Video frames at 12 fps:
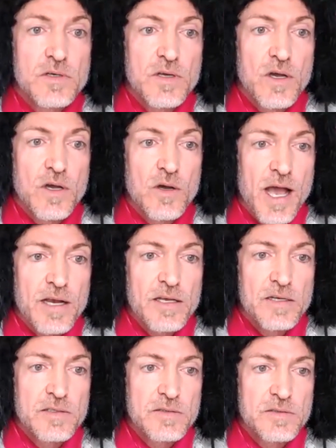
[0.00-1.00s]
Go back,
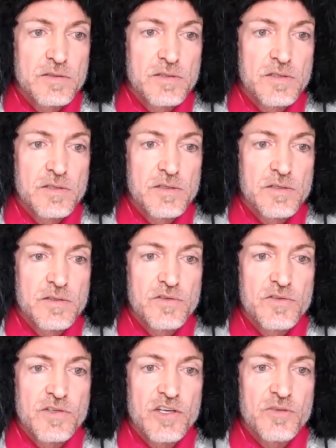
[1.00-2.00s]

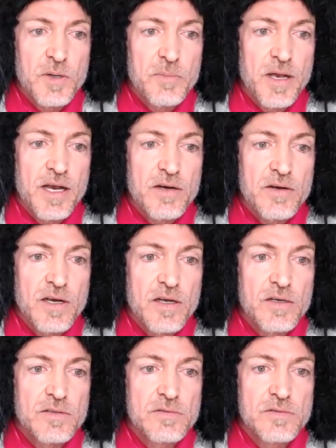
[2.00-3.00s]
change my
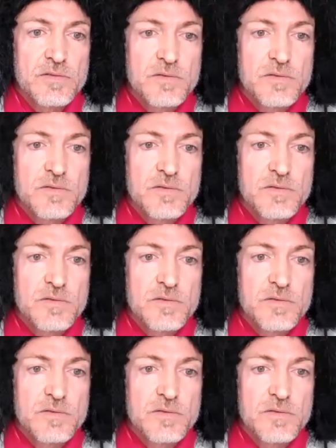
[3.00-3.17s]
background,